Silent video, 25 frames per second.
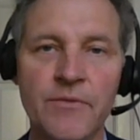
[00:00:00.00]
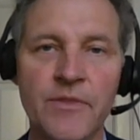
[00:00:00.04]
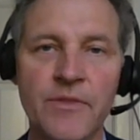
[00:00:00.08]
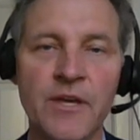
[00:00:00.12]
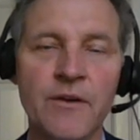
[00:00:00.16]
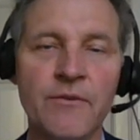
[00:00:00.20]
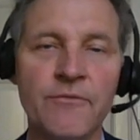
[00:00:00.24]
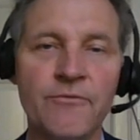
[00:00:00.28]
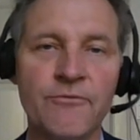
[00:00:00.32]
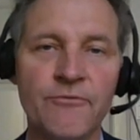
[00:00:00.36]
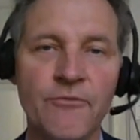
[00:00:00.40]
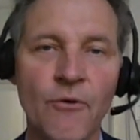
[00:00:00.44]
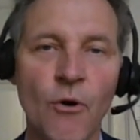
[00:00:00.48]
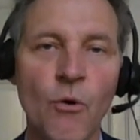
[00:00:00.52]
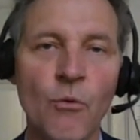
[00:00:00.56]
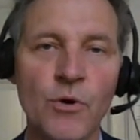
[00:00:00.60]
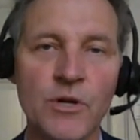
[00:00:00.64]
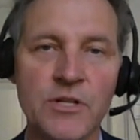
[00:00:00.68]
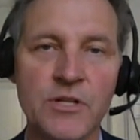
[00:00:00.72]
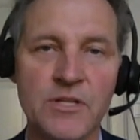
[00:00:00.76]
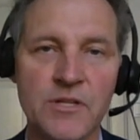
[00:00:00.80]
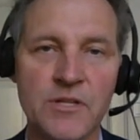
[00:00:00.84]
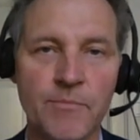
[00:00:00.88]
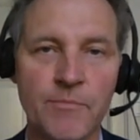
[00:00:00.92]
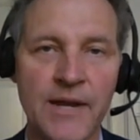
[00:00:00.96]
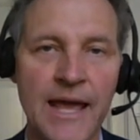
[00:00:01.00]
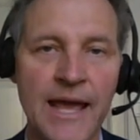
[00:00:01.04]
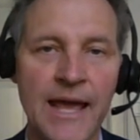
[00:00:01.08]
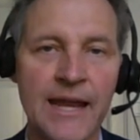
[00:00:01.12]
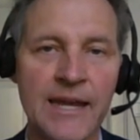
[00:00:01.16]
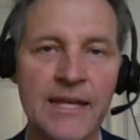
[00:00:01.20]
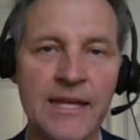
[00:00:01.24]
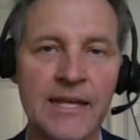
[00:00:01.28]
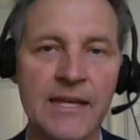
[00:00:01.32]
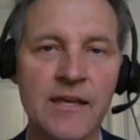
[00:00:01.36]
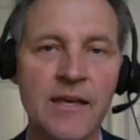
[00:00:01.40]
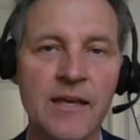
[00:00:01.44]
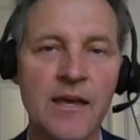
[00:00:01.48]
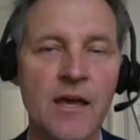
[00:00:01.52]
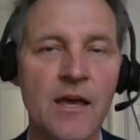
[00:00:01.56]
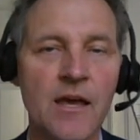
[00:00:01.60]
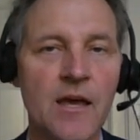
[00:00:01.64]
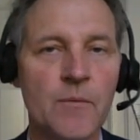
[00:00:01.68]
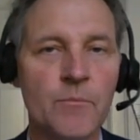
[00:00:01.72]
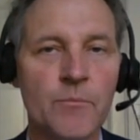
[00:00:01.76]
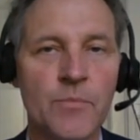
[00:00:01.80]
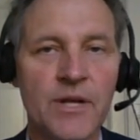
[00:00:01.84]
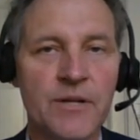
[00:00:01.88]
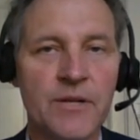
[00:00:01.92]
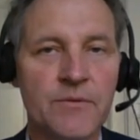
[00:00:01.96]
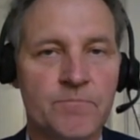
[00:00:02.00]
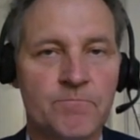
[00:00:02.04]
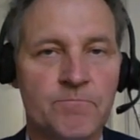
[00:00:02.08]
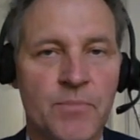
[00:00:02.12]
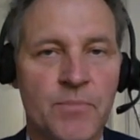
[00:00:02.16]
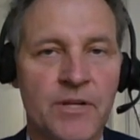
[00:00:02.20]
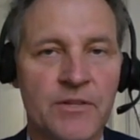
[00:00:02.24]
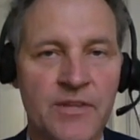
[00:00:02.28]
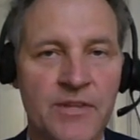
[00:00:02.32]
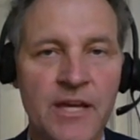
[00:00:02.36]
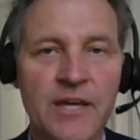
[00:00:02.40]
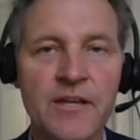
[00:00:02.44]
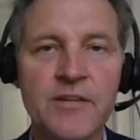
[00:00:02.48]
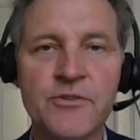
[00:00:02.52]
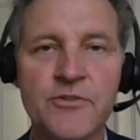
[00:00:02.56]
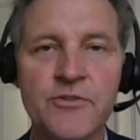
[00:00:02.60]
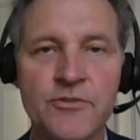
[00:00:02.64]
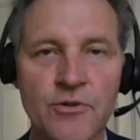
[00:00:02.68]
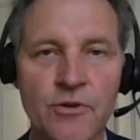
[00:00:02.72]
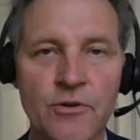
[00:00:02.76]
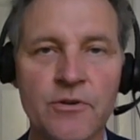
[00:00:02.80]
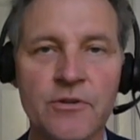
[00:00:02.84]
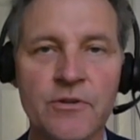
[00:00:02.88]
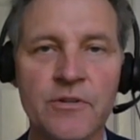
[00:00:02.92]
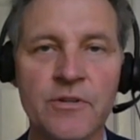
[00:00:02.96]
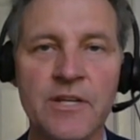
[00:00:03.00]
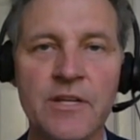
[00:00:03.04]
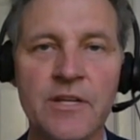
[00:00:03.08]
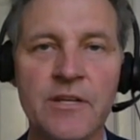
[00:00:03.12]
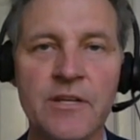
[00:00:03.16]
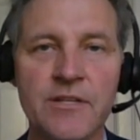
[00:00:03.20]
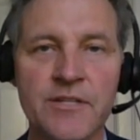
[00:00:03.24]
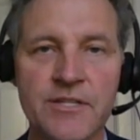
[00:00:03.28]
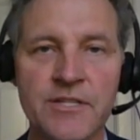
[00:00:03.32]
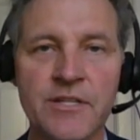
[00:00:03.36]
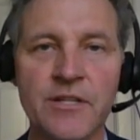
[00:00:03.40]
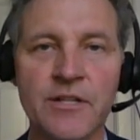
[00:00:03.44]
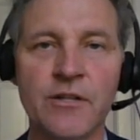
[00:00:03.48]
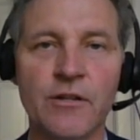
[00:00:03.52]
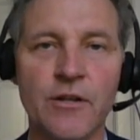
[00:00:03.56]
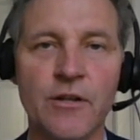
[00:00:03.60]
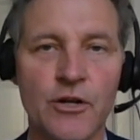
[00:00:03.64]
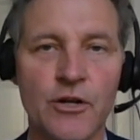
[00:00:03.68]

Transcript: the forward planning. But, but there is certainly still